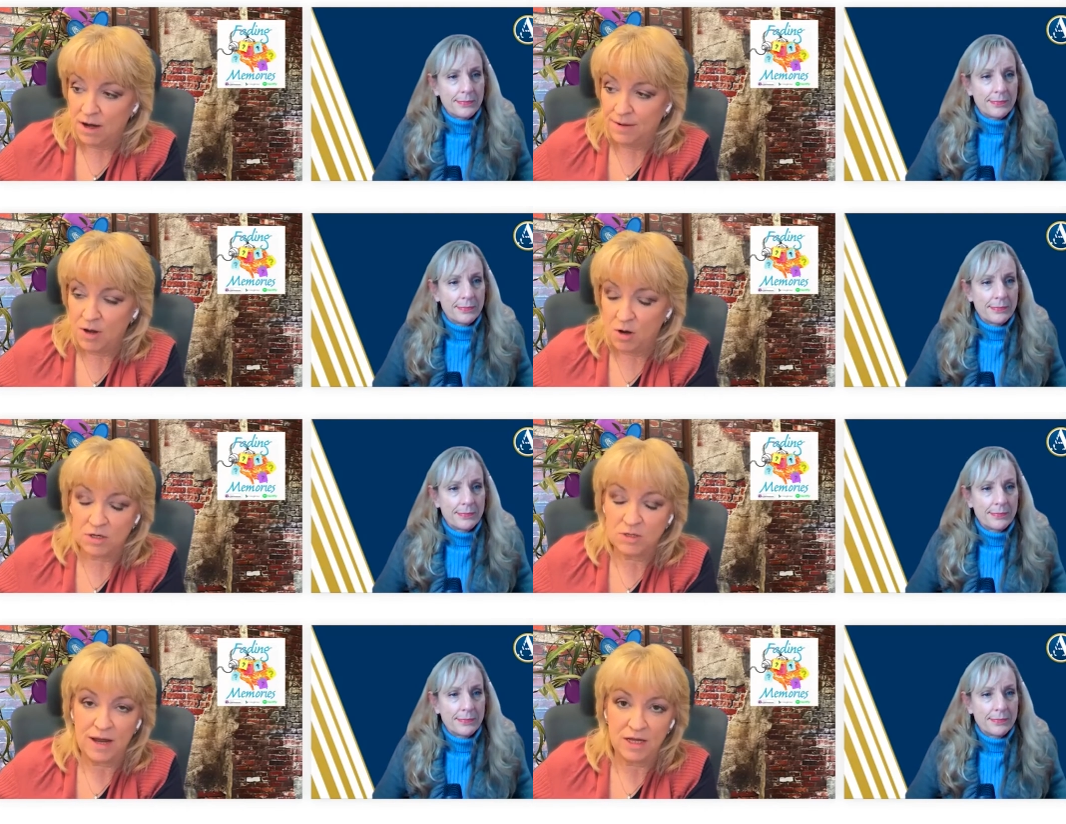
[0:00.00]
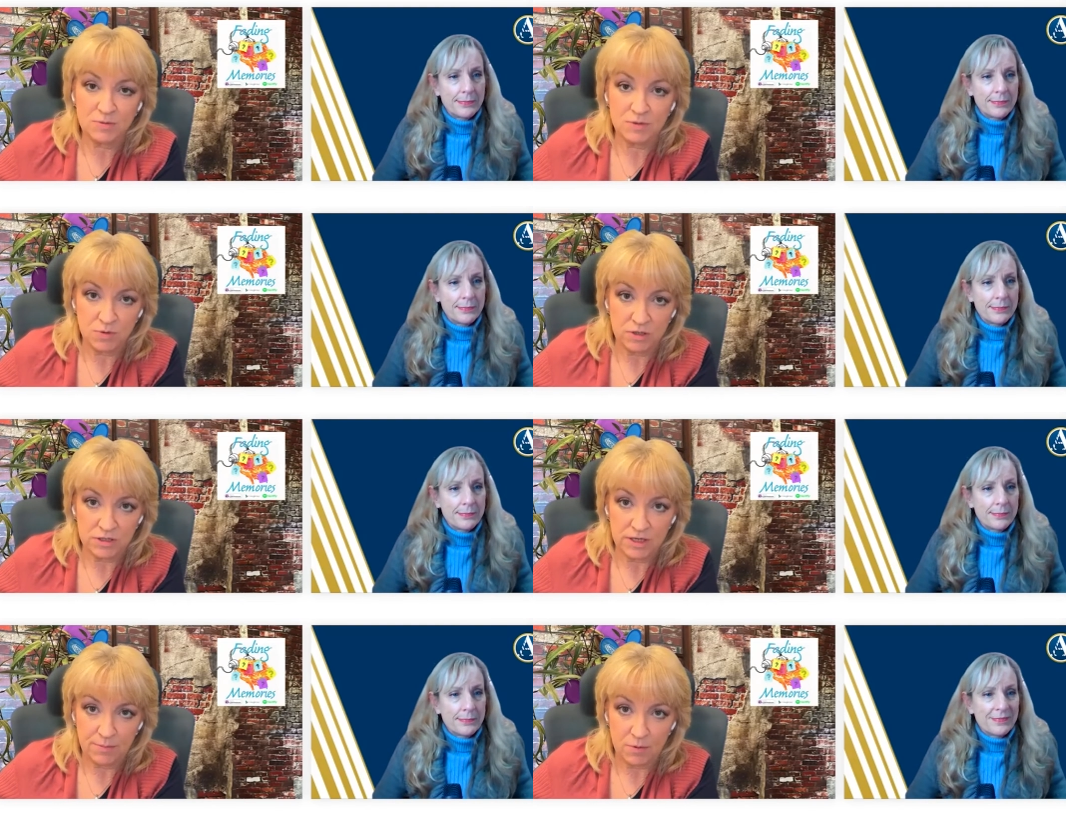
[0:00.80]
Speaker 1: I know because my husband's a real
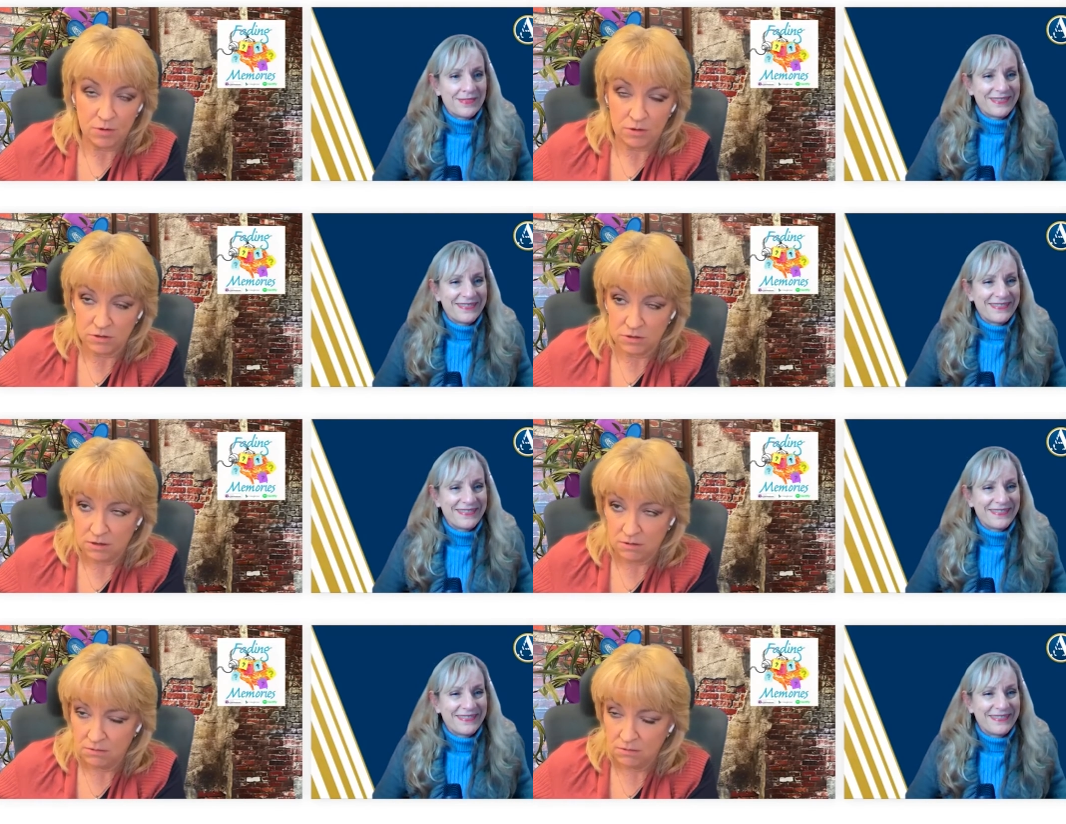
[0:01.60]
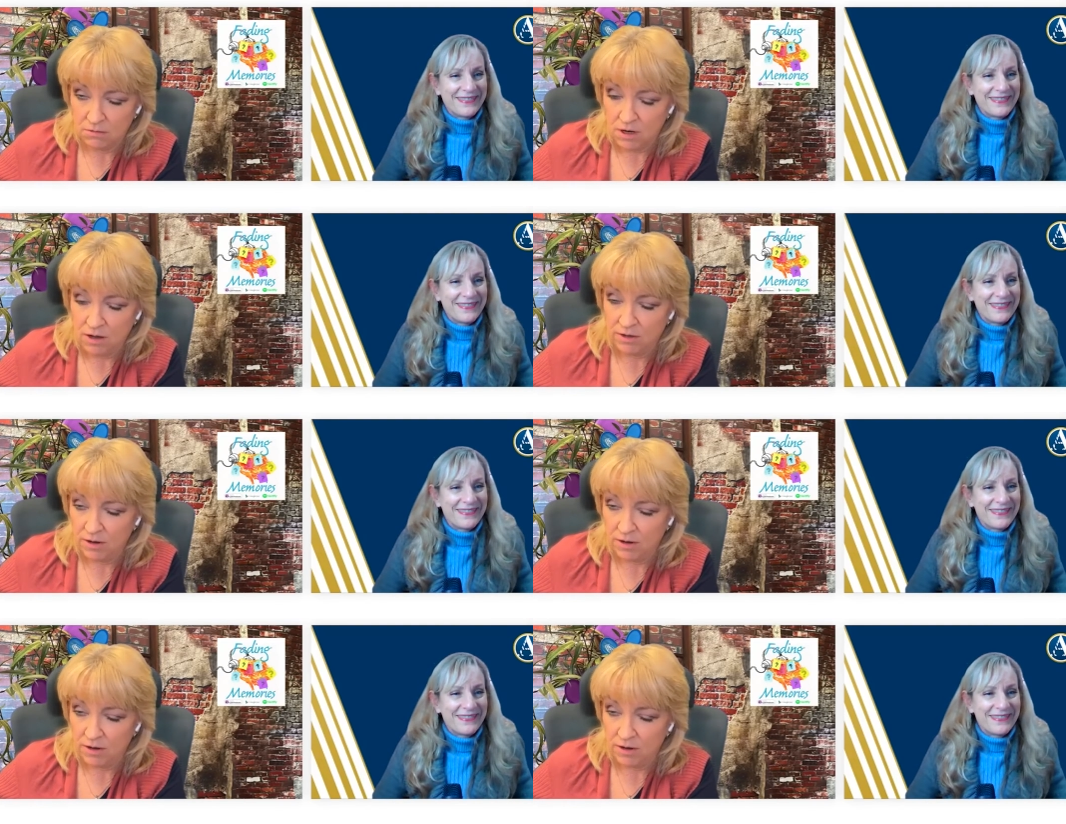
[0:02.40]
estate broker, so I